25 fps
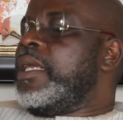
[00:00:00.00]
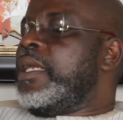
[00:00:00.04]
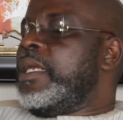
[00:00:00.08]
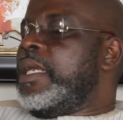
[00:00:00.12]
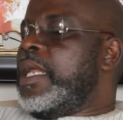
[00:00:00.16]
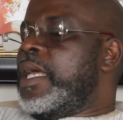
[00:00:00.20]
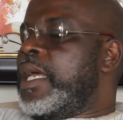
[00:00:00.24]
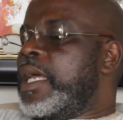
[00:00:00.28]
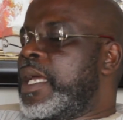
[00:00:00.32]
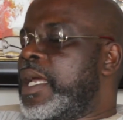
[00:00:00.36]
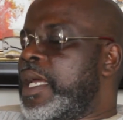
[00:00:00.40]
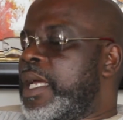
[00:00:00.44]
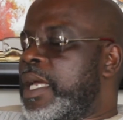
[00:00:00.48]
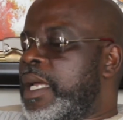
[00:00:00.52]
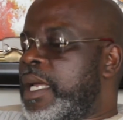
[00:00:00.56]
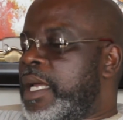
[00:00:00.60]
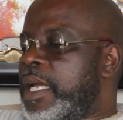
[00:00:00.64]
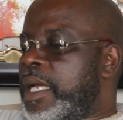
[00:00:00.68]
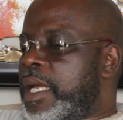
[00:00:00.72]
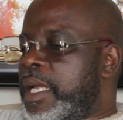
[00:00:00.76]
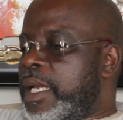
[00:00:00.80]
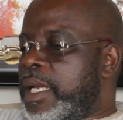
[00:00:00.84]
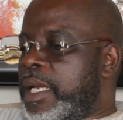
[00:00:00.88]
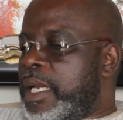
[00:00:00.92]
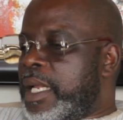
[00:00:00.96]
the,
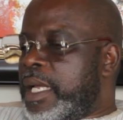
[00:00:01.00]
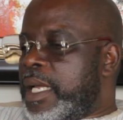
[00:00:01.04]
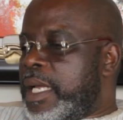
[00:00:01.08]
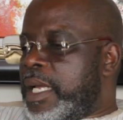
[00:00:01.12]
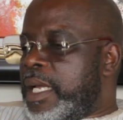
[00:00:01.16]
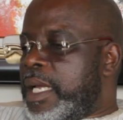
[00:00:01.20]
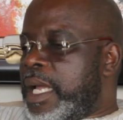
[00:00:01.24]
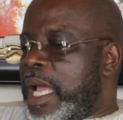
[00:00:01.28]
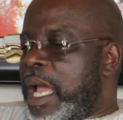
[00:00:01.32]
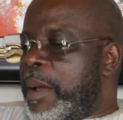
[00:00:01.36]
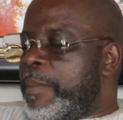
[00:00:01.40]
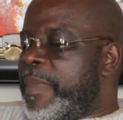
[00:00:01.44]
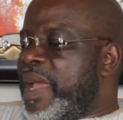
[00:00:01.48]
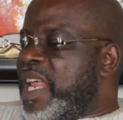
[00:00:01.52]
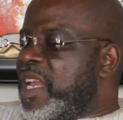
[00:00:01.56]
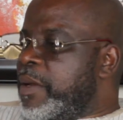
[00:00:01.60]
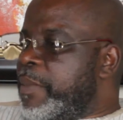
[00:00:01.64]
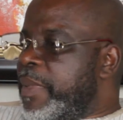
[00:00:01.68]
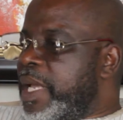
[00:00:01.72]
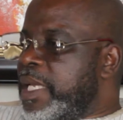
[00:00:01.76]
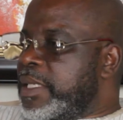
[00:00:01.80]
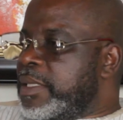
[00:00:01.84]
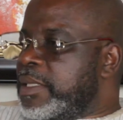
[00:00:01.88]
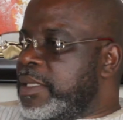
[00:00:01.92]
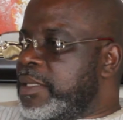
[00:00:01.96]
the
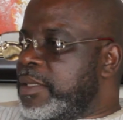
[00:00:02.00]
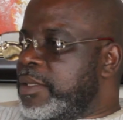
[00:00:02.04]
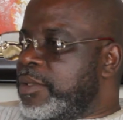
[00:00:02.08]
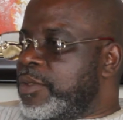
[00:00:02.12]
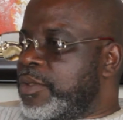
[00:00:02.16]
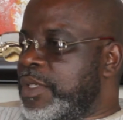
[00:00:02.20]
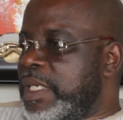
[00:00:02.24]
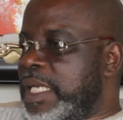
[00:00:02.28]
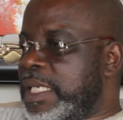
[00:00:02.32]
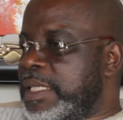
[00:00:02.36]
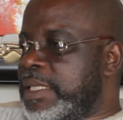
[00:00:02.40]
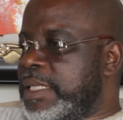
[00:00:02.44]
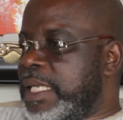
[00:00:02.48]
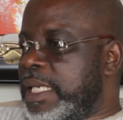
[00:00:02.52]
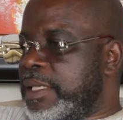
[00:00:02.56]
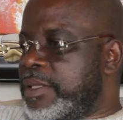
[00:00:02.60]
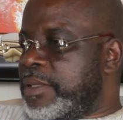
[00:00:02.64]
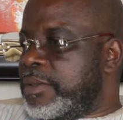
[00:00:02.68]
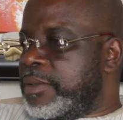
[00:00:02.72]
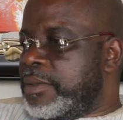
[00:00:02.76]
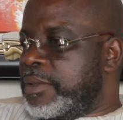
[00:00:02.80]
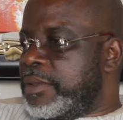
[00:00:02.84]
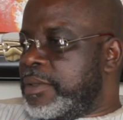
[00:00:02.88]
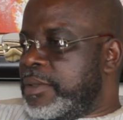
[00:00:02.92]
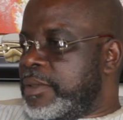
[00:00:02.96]
amendments to the
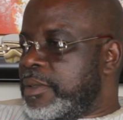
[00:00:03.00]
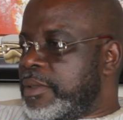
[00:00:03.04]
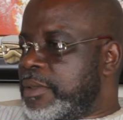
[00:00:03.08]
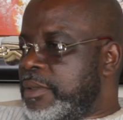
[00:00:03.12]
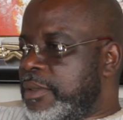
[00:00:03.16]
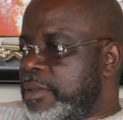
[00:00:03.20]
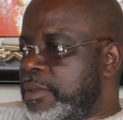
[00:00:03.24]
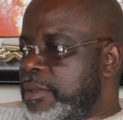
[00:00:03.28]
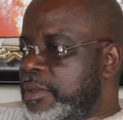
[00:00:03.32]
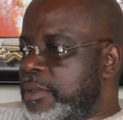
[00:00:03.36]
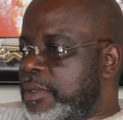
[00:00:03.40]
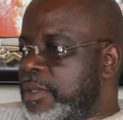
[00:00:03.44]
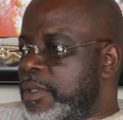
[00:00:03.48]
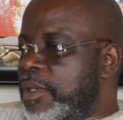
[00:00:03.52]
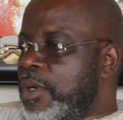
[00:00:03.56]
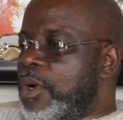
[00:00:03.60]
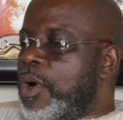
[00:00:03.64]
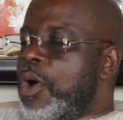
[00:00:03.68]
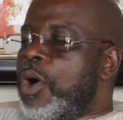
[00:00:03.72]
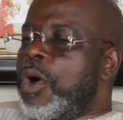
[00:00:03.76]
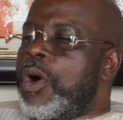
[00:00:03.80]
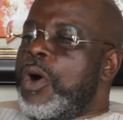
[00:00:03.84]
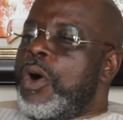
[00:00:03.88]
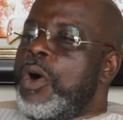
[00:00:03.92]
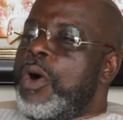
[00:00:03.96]
statutes
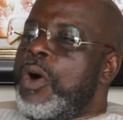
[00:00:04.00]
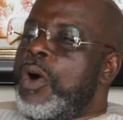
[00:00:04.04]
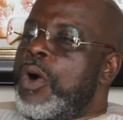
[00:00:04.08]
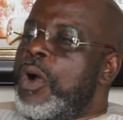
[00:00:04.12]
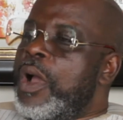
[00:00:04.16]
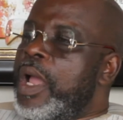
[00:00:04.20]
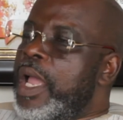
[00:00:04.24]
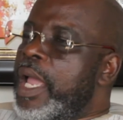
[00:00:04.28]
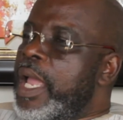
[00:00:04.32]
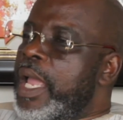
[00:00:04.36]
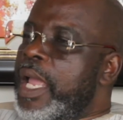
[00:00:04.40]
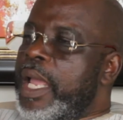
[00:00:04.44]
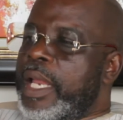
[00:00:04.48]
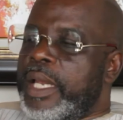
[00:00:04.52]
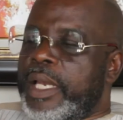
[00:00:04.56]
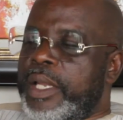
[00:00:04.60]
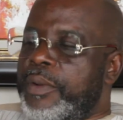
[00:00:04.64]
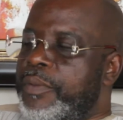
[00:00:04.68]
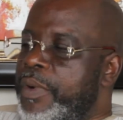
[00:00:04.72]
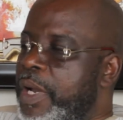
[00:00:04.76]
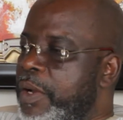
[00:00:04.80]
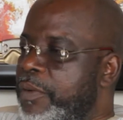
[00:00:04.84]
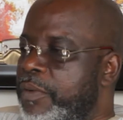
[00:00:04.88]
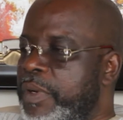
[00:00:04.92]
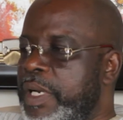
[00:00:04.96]
or any
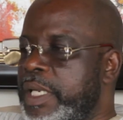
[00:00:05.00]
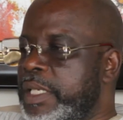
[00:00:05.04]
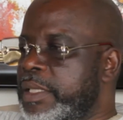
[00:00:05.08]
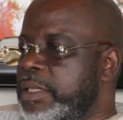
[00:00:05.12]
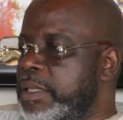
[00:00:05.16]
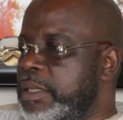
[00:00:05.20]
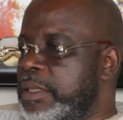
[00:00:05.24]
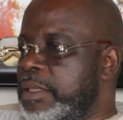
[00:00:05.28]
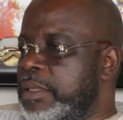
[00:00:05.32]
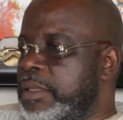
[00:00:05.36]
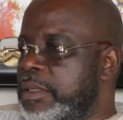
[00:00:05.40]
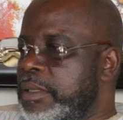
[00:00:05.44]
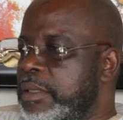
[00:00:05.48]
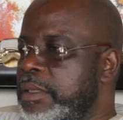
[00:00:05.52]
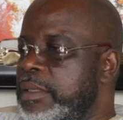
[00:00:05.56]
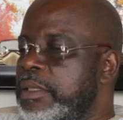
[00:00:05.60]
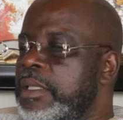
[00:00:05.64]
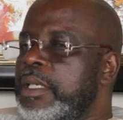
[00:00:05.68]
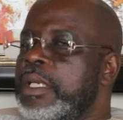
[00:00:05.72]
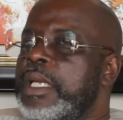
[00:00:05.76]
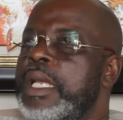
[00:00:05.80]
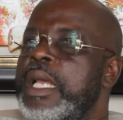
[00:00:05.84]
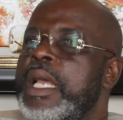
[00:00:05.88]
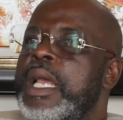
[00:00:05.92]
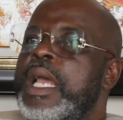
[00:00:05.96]
regulation.
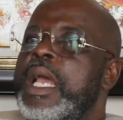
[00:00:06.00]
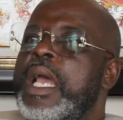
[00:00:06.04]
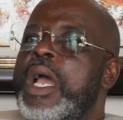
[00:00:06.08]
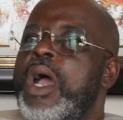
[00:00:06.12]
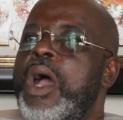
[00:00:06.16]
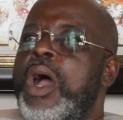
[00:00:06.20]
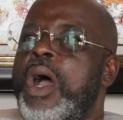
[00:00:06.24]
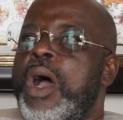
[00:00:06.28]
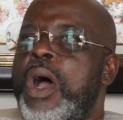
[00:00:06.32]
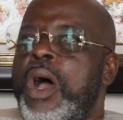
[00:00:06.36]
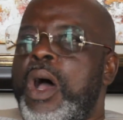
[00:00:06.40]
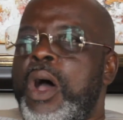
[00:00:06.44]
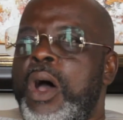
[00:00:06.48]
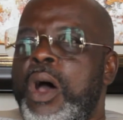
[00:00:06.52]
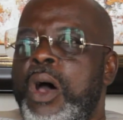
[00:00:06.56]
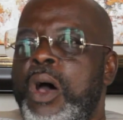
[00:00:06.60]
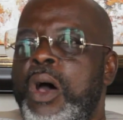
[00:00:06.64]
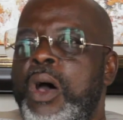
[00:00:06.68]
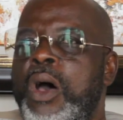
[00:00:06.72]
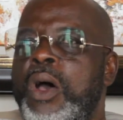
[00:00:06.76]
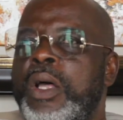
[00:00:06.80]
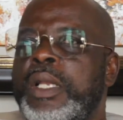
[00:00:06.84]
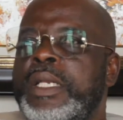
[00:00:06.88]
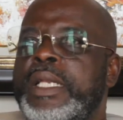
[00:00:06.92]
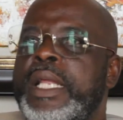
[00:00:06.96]

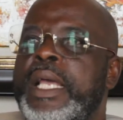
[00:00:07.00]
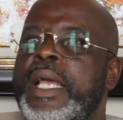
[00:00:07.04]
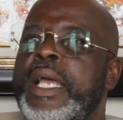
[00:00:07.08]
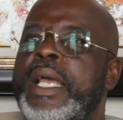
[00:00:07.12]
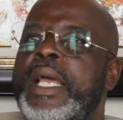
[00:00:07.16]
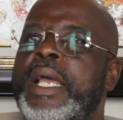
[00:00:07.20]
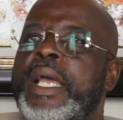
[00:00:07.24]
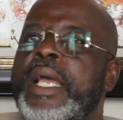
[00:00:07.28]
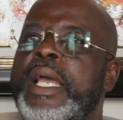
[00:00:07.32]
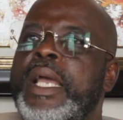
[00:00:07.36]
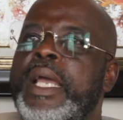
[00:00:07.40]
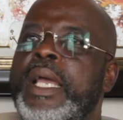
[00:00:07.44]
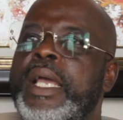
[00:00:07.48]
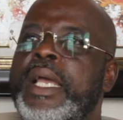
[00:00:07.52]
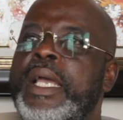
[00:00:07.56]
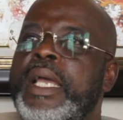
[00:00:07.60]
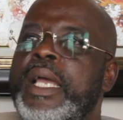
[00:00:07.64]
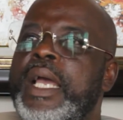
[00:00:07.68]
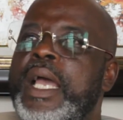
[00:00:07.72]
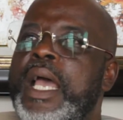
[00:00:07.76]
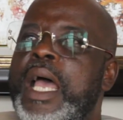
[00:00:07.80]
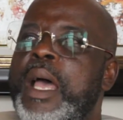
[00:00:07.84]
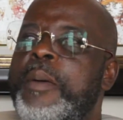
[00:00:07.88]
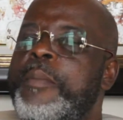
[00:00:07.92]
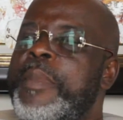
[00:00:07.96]
All the
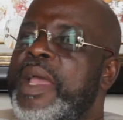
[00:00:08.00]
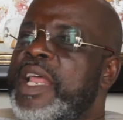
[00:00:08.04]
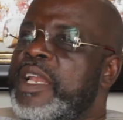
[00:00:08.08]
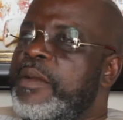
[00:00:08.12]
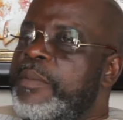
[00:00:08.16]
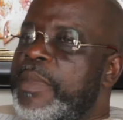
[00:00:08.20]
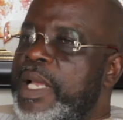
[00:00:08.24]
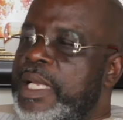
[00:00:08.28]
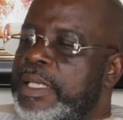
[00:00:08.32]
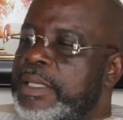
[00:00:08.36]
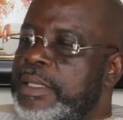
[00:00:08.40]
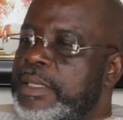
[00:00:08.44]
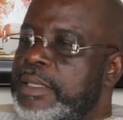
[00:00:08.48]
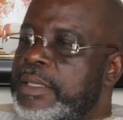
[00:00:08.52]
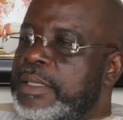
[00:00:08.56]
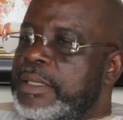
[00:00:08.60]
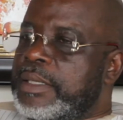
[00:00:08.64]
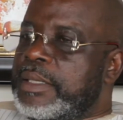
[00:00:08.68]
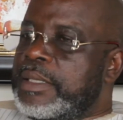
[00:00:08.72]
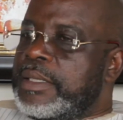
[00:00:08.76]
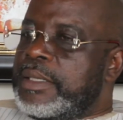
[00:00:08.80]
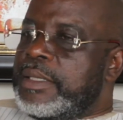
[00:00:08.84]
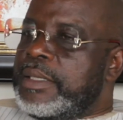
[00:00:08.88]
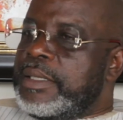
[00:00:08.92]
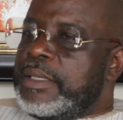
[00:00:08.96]
amendments
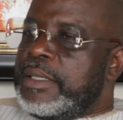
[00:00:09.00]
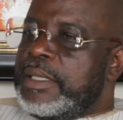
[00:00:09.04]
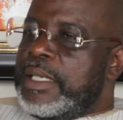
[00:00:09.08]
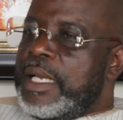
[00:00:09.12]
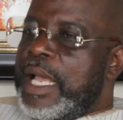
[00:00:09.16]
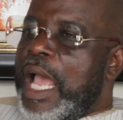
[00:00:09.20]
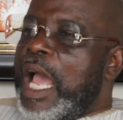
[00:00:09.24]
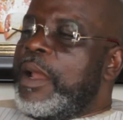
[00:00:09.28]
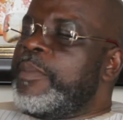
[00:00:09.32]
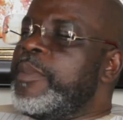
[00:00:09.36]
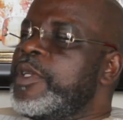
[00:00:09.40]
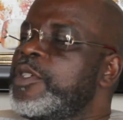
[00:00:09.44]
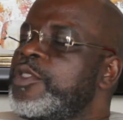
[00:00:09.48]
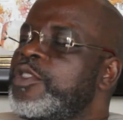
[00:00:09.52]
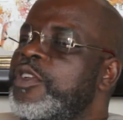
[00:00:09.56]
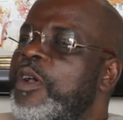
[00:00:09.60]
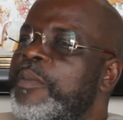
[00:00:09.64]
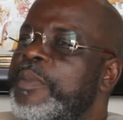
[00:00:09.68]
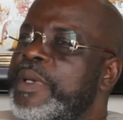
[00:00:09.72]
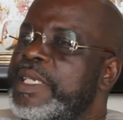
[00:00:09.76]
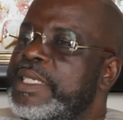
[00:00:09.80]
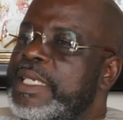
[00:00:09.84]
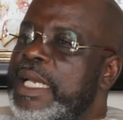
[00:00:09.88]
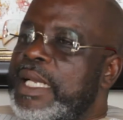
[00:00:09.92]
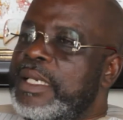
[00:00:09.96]
had been
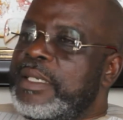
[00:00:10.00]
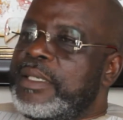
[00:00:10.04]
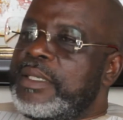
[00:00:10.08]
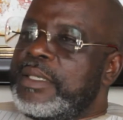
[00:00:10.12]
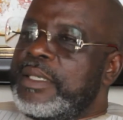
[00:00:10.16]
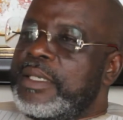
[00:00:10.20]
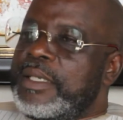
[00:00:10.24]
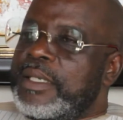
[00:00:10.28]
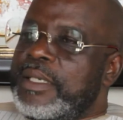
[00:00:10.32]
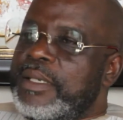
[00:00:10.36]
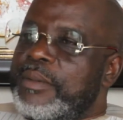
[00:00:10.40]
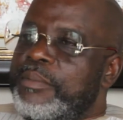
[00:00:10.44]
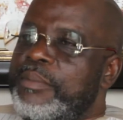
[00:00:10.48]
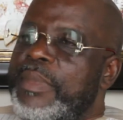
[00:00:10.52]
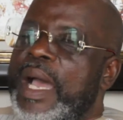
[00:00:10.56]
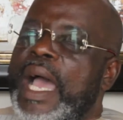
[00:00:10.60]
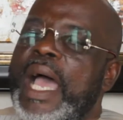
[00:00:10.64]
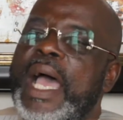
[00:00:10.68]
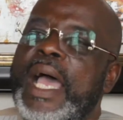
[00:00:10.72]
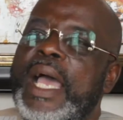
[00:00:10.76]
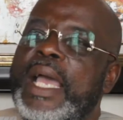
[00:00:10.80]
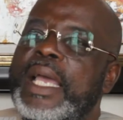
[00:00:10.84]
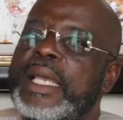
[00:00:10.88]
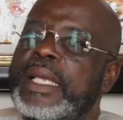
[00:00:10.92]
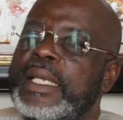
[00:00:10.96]
submitted
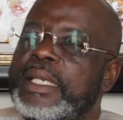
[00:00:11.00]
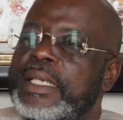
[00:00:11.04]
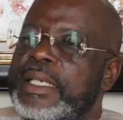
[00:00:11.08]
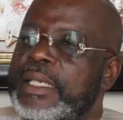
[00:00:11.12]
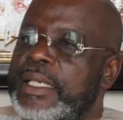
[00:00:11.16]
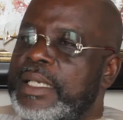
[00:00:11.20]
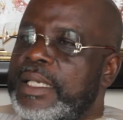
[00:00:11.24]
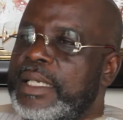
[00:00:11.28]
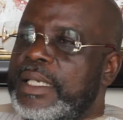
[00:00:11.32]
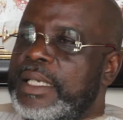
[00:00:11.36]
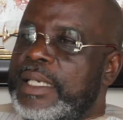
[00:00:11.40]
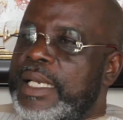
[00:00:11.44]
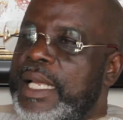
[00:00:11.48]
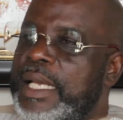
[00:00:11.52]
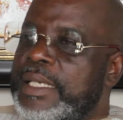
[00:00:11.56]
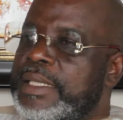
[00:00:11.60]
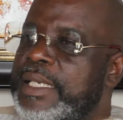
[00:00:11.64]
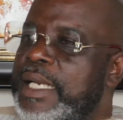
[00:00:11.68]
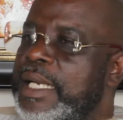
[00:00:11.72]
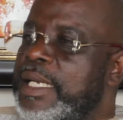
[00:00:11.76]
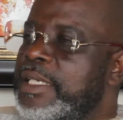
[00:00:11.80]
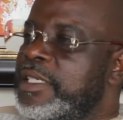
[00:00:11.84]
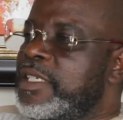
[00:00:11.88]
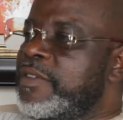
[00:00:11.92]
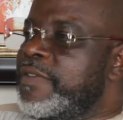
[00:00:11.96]
by the
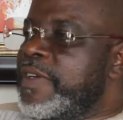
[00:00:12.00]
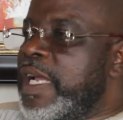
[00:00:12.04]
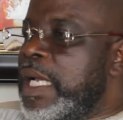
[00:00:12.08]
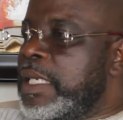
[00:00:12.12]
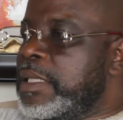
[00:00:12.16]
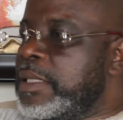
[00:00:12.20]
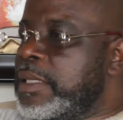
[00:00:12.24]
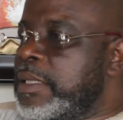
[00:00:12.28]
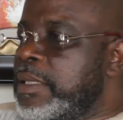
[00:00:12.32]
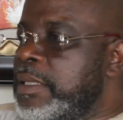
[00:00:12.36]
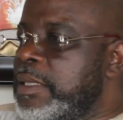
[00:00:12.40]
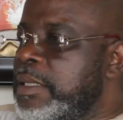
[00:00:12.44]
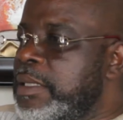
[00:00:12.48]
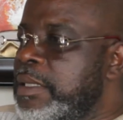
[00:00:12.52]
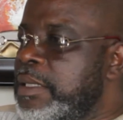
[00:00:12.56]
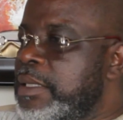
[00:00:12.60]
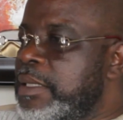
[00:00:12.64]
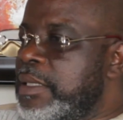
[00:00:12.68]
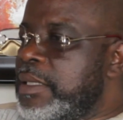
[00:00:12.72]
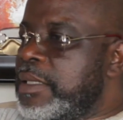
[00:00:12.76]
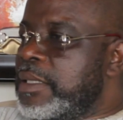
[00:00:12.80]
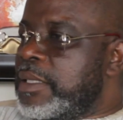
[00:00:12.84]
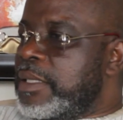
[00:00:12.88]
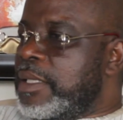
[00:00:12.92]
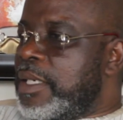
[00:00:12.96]
Executive Council
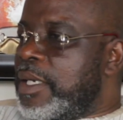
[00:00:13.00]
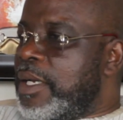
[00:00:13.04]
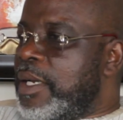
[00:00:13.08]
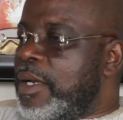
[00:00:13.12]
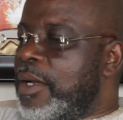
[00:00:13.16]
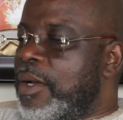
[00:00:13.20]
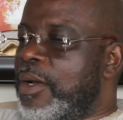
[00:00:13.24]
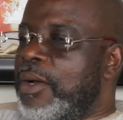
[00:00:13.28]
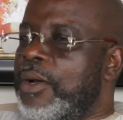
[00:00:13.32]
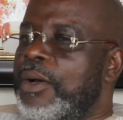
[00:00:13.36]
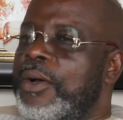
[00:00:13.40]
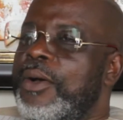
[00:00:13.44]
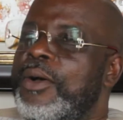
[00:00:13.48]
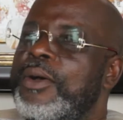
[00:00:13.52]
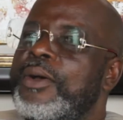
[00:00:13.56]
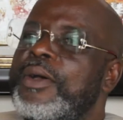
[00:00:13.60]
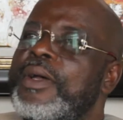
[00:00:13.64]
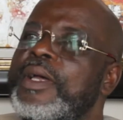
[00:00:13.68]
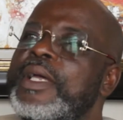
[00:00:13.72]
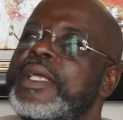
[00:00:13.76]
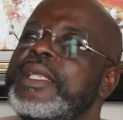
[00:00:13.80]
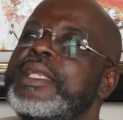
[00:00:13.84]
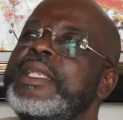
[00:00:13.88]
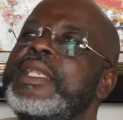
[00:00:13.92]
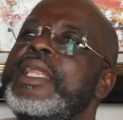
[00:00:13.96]
or
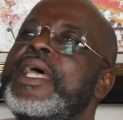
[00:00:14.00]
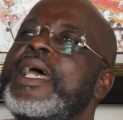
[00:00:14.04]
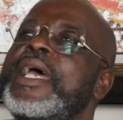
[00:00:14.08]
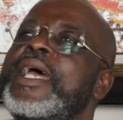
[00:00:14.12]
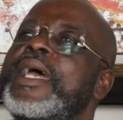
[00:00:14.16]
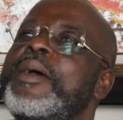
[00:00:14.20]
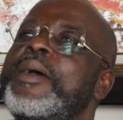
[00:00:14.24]
the